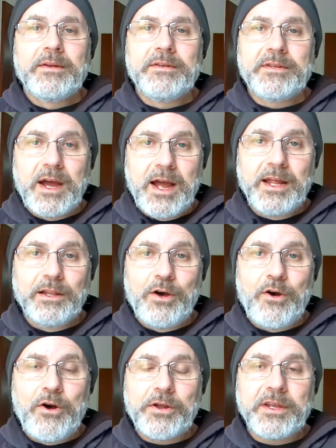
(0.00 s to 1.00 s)

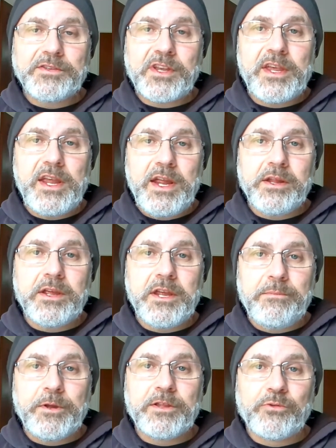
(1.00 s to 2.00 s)
Dialogue is key to
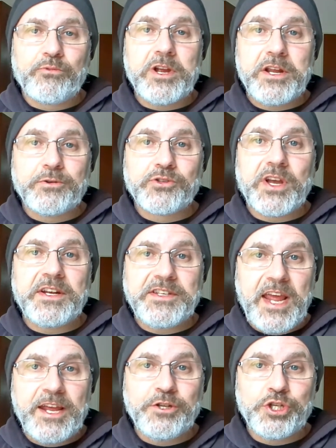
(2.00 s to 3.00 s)
keeping the reader's
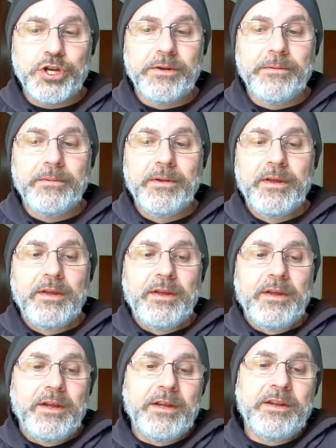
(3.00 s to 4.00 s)
attention.
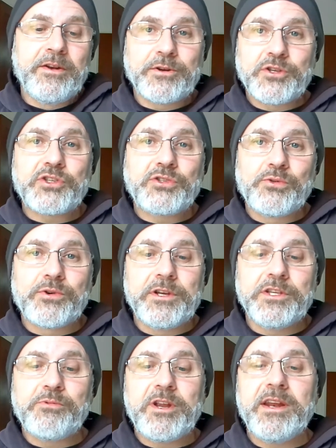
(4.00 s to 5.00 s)
And in our
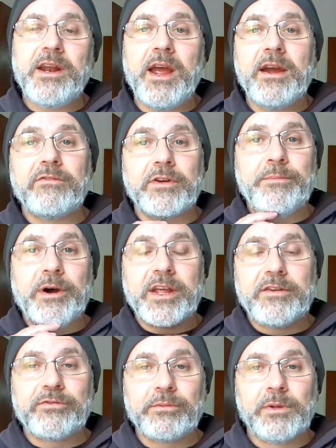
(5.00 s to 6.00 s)
stories, we need
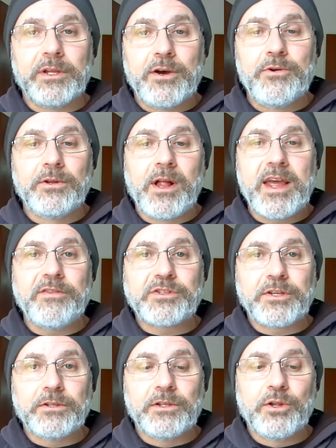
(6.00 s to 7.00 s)
everybody from lowlifes
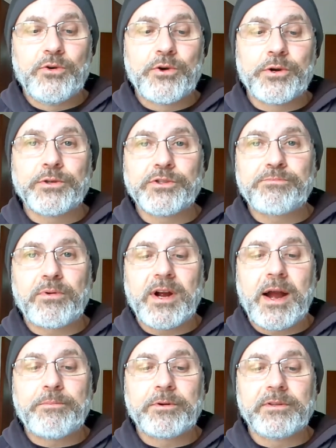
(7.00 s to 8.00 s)
to lords
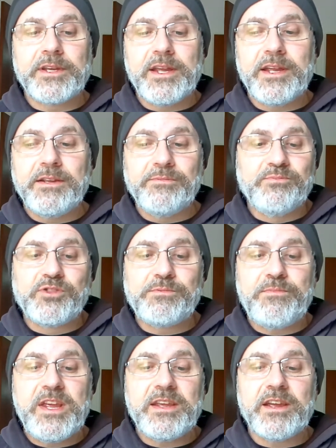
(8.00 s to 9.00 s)
properly
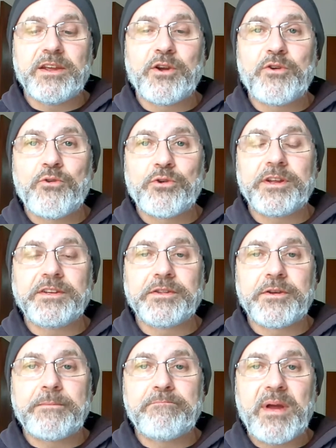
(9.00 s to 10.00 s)
speaking according to
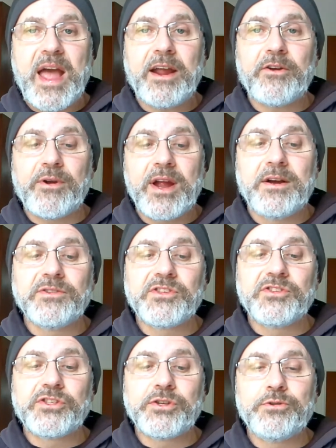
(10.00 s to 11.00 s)
their backgrounds
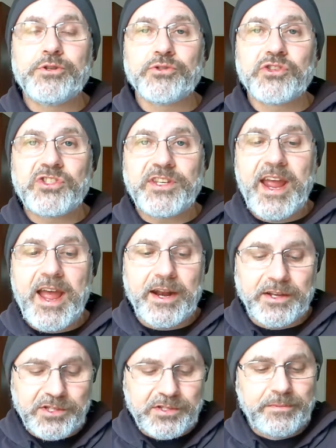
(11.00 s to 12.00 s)
and social
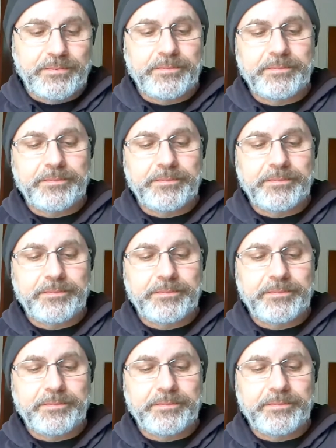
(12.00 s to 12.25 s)
status.